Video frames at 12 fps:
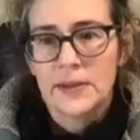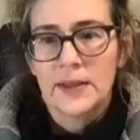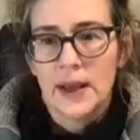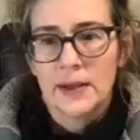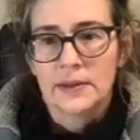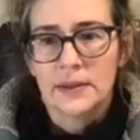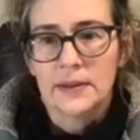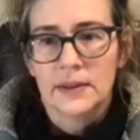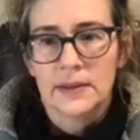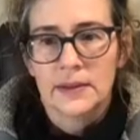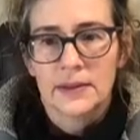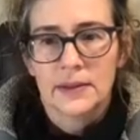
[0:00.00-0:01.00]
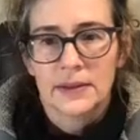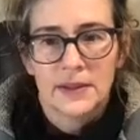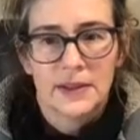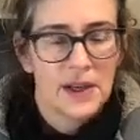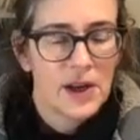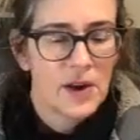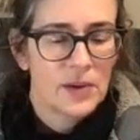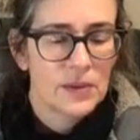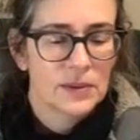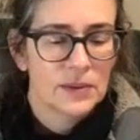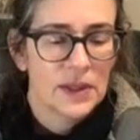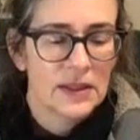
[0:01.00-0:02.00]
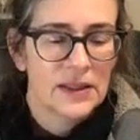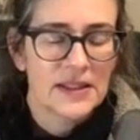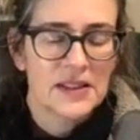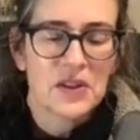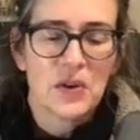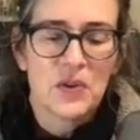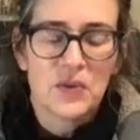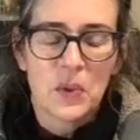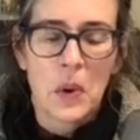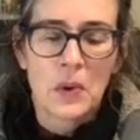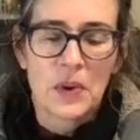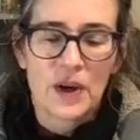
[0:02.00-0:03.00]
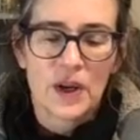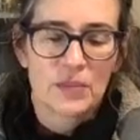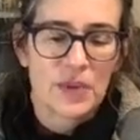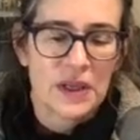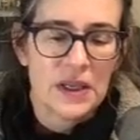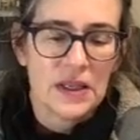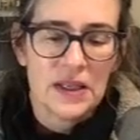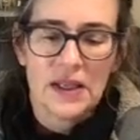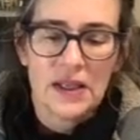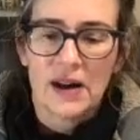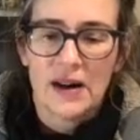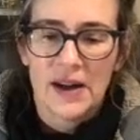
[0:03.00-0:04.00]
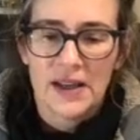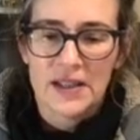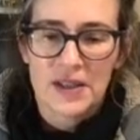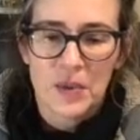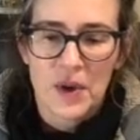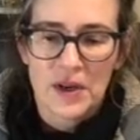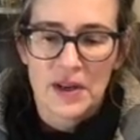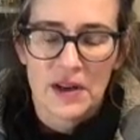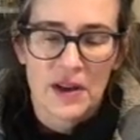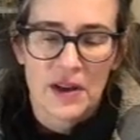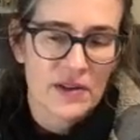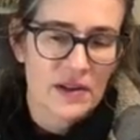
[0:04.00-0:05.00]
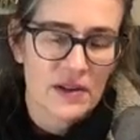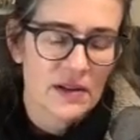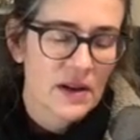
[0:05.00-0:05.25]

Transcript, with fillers: exactly. So. You know, let, let's go forward, be kind to one another.